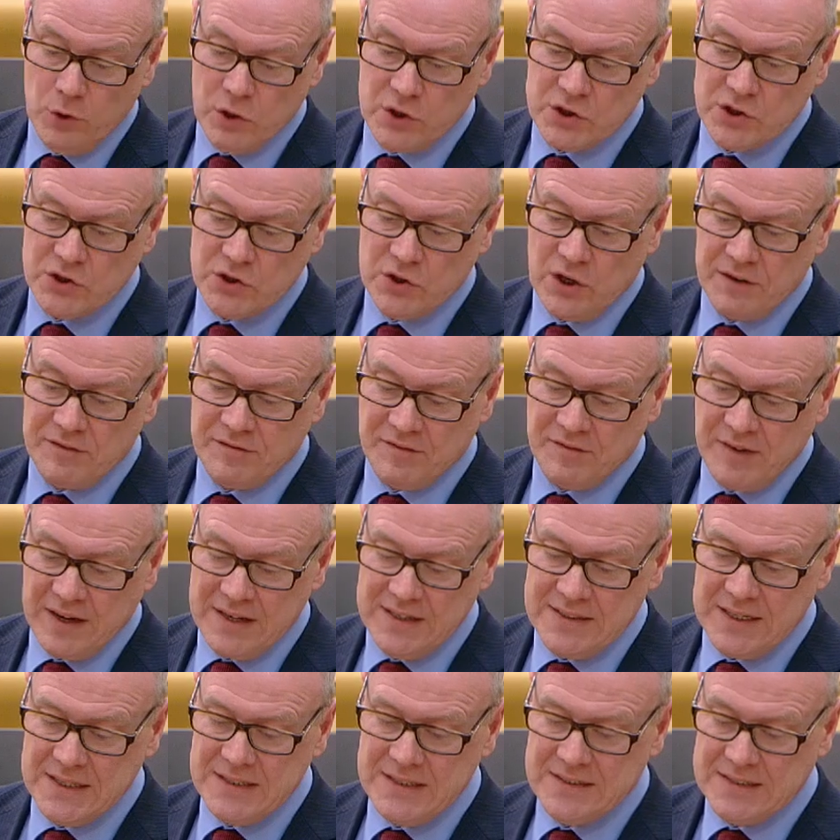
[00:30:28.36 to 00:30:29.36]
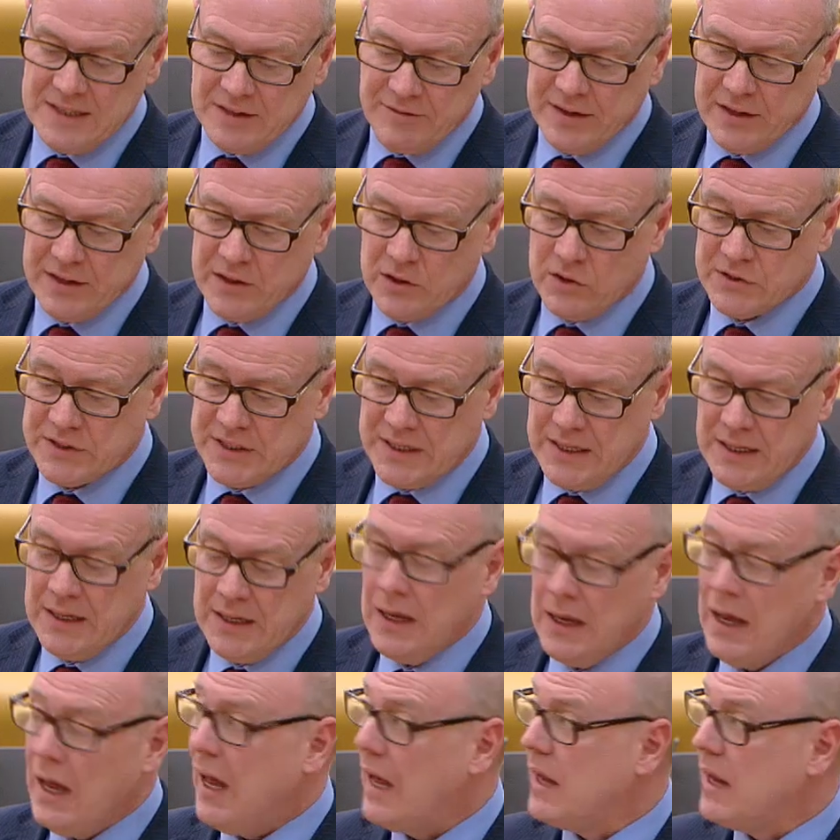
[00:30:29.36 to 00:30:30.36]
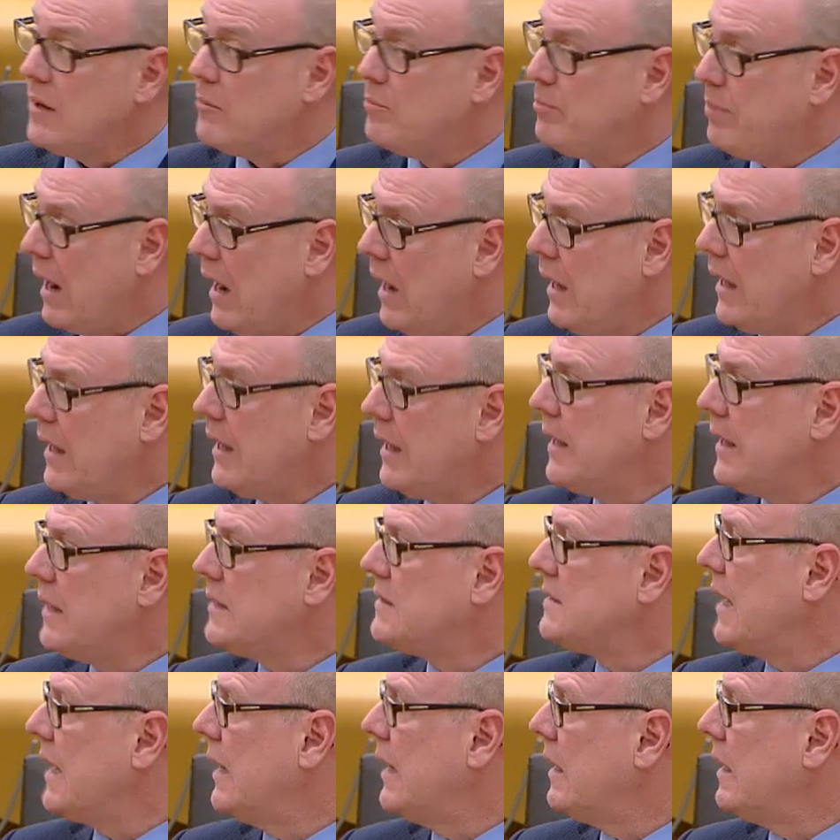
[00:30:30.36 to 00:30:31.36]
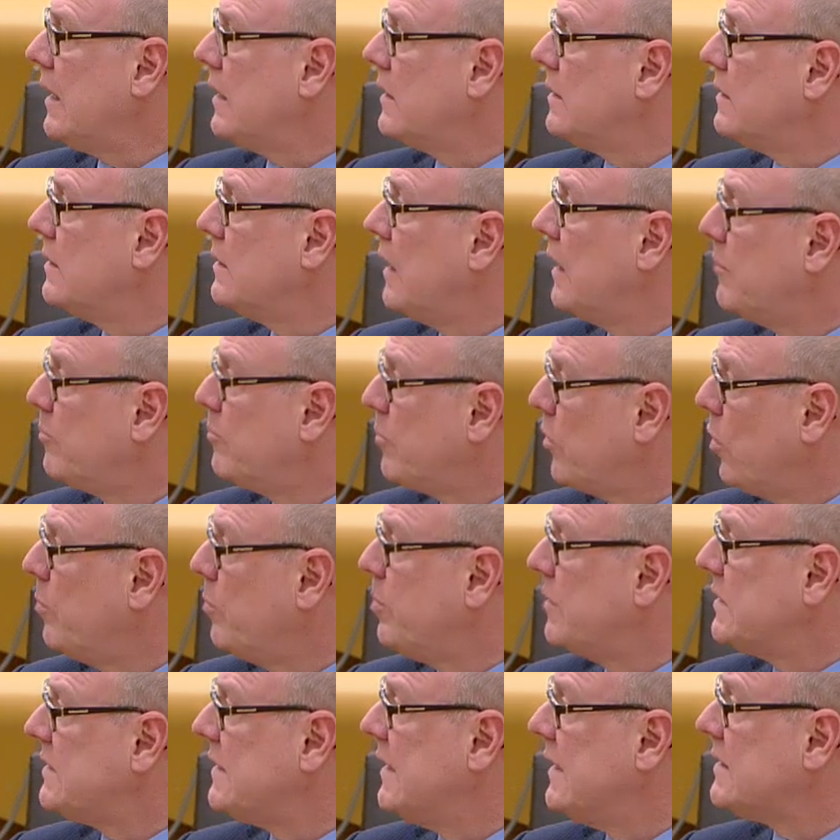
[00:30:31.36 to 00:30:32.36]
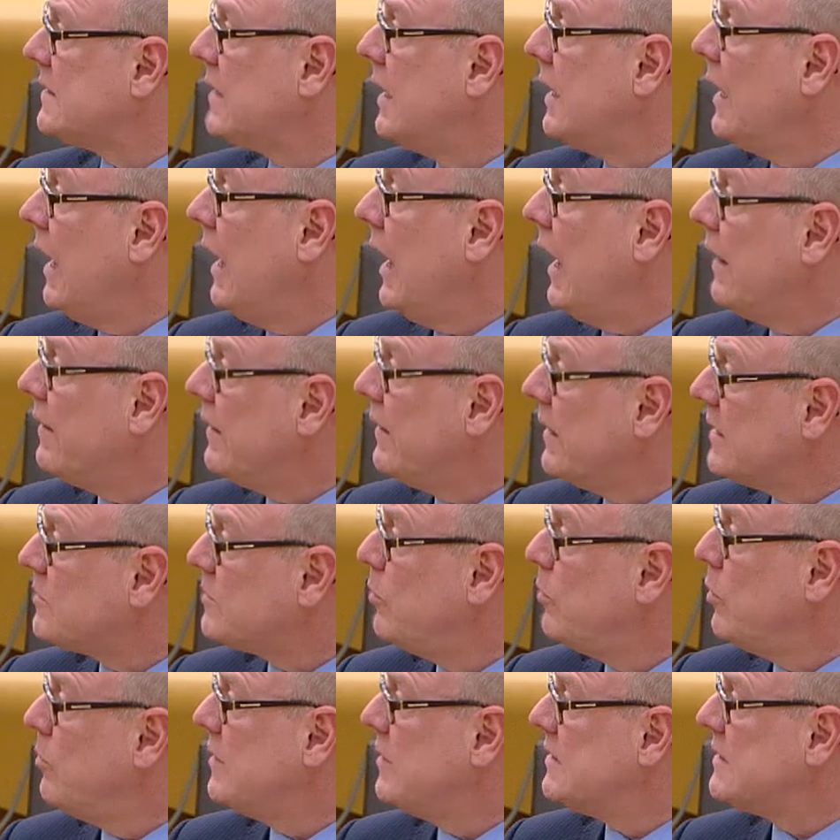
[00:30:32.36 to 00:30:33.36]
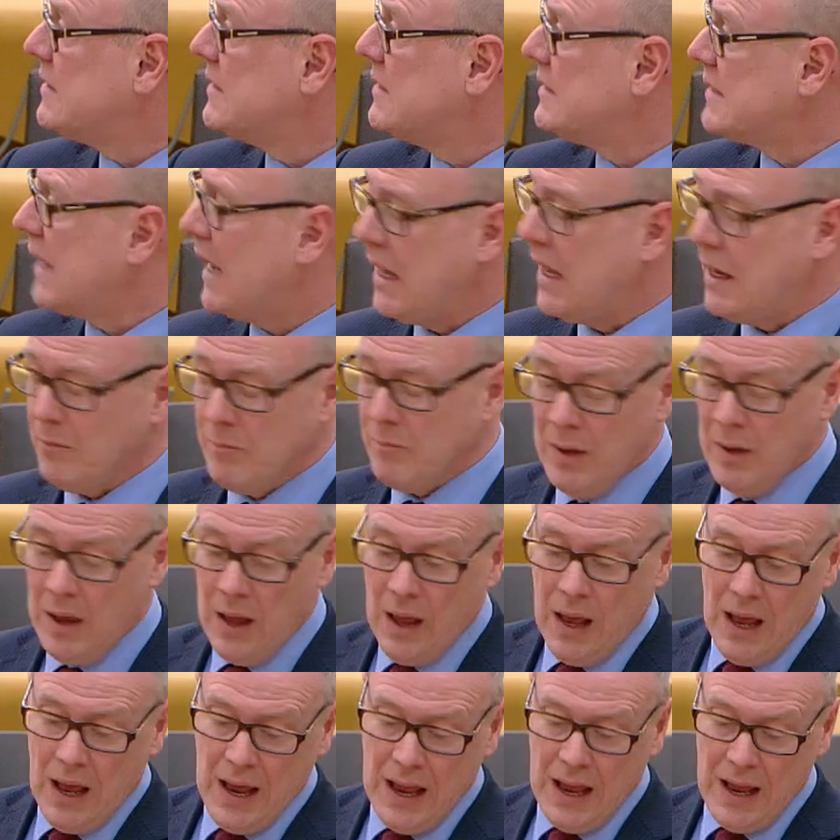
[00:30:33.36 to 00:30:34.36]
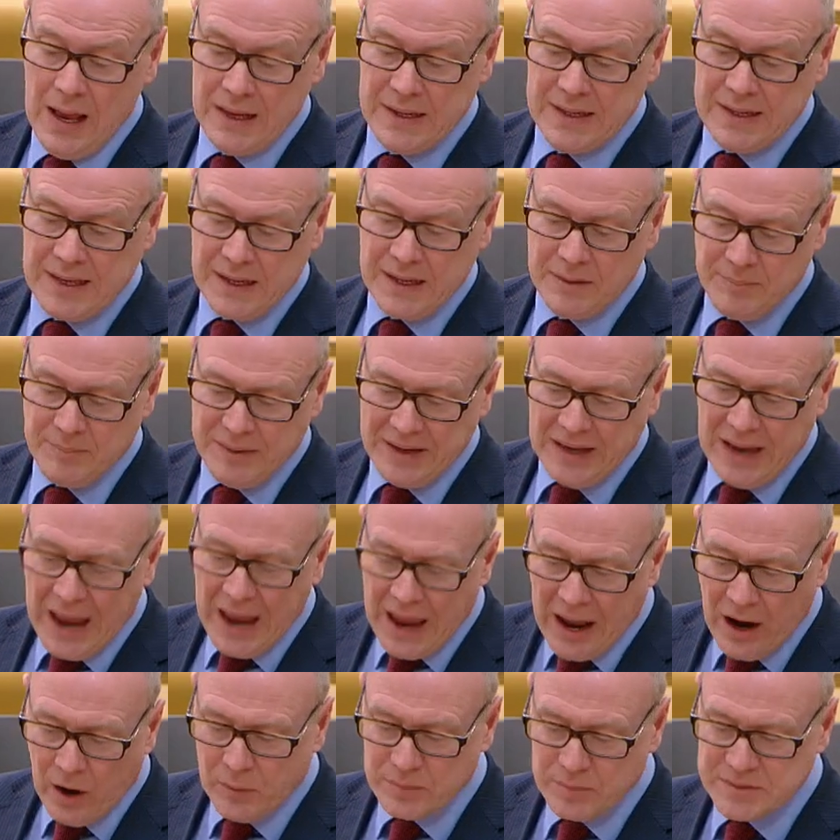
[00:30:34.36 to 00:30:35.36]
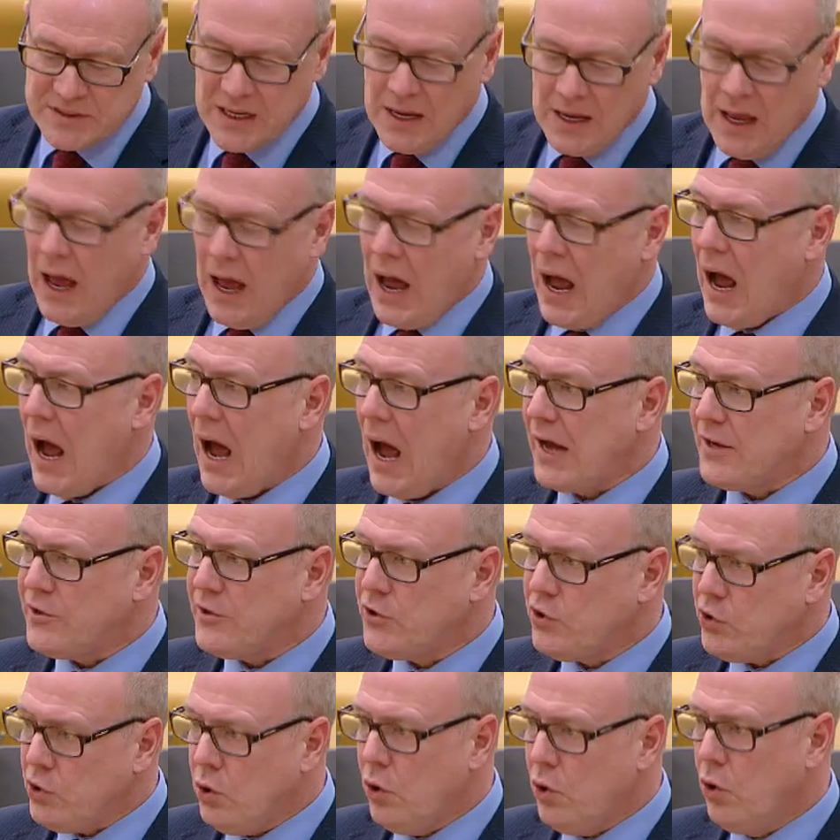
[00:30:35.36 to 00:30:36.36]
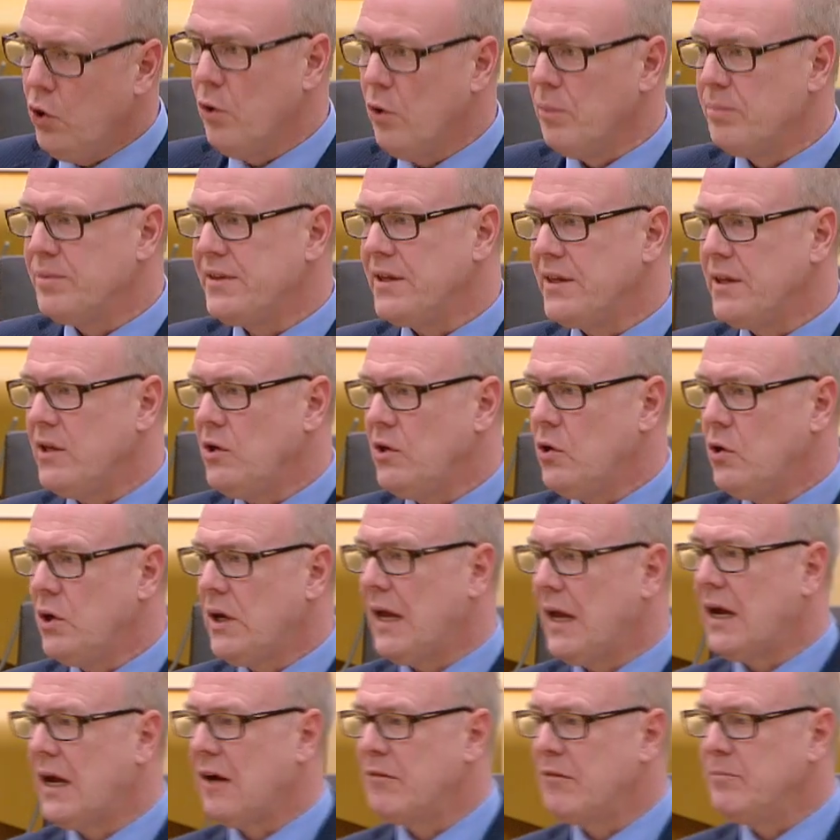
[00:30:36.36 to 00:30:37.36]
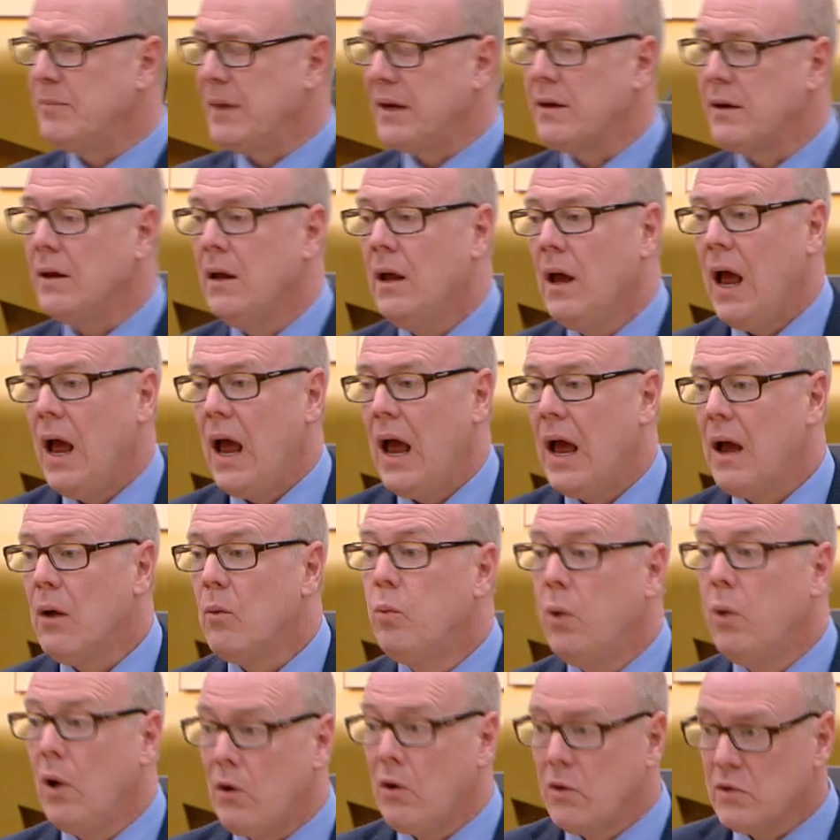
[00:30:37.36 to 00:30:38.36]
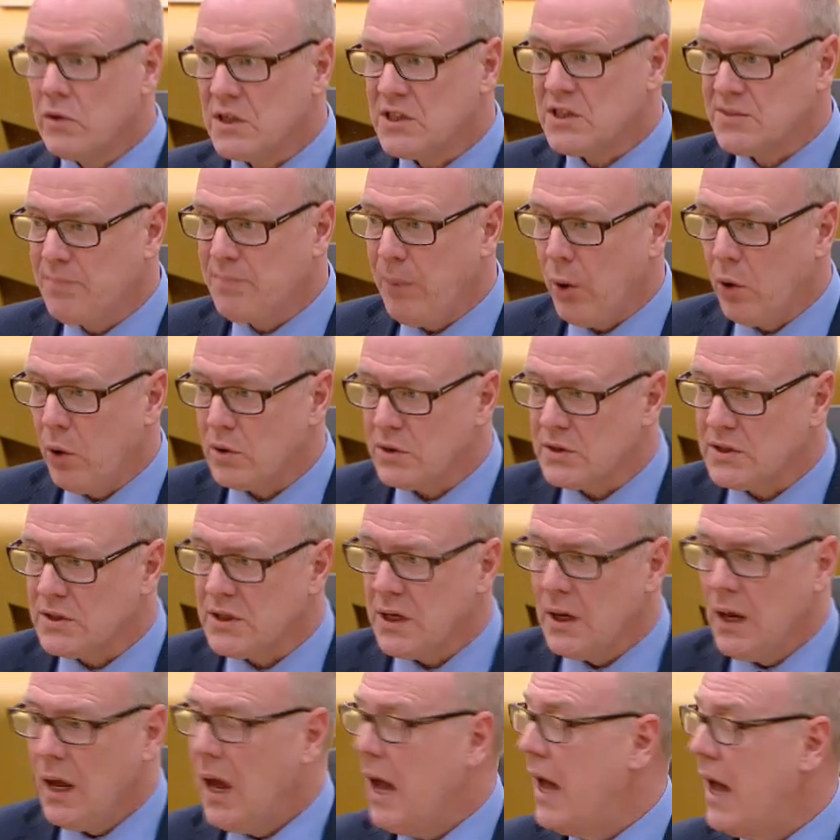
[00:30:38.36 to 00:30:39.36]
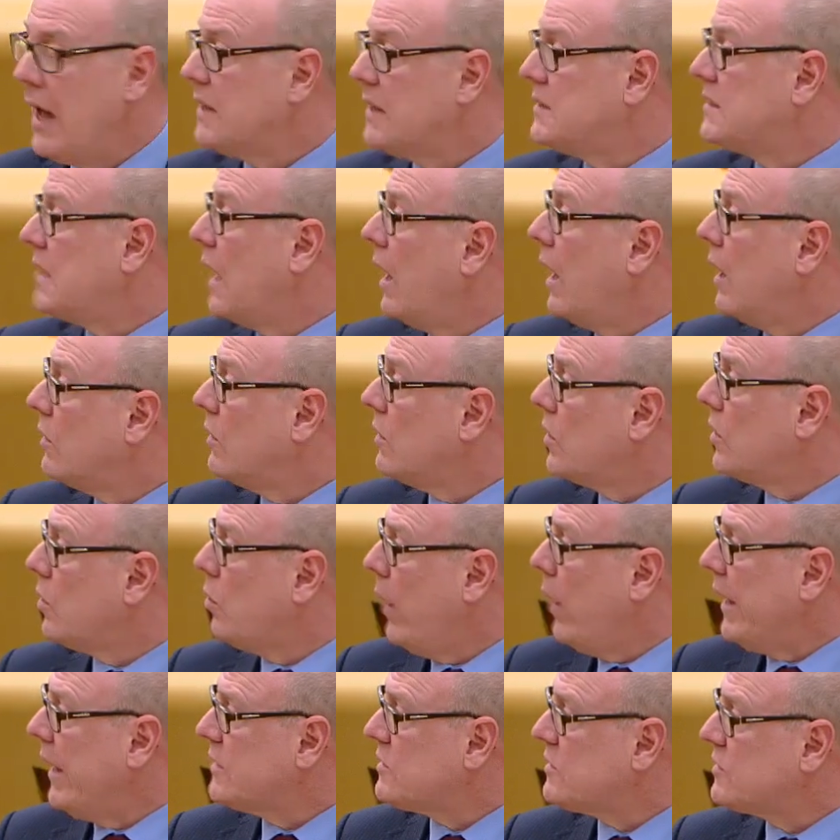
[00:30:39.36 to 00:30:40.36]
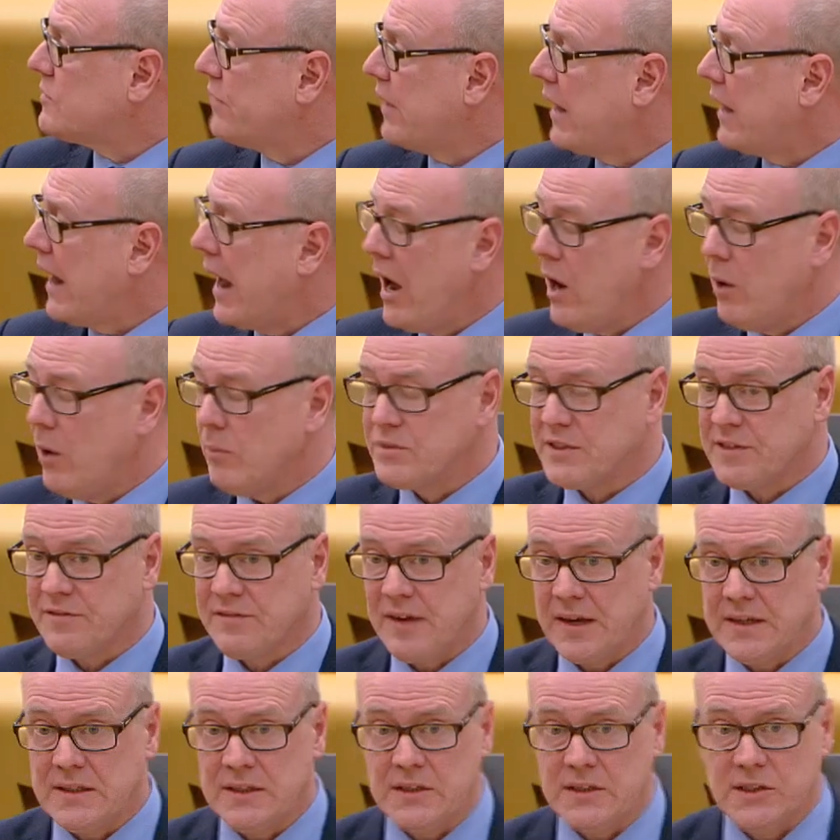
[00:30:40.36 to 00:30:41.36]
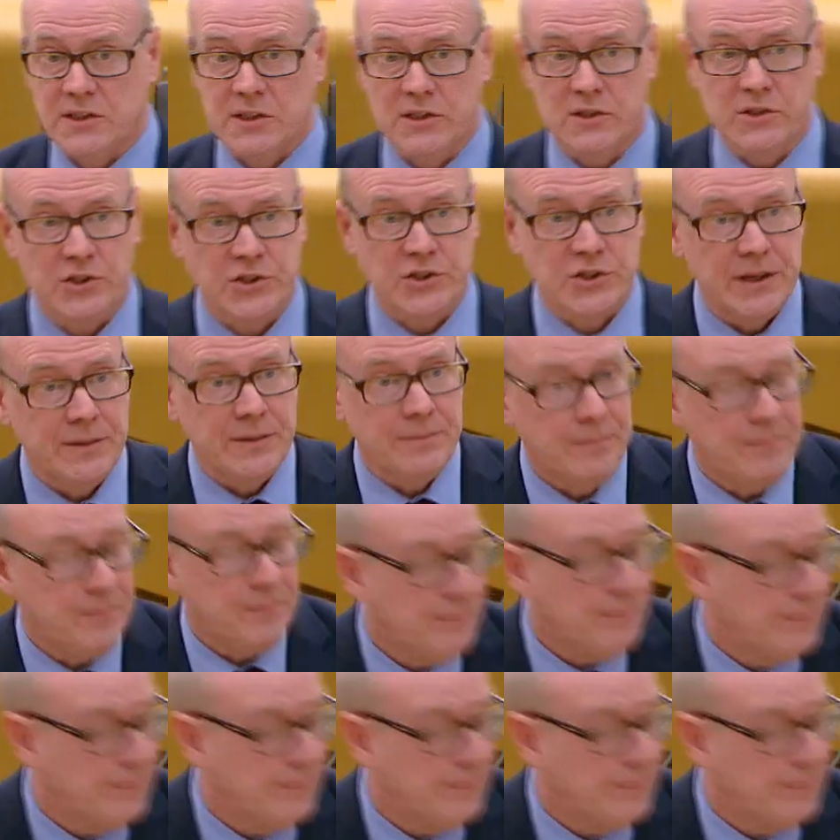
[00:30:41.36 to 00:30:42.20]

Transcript: folks who are finding difficulty in buying and selling their properties at this moment in time can be helped. I do hope that the UK government will respond to our request for help to find a solution.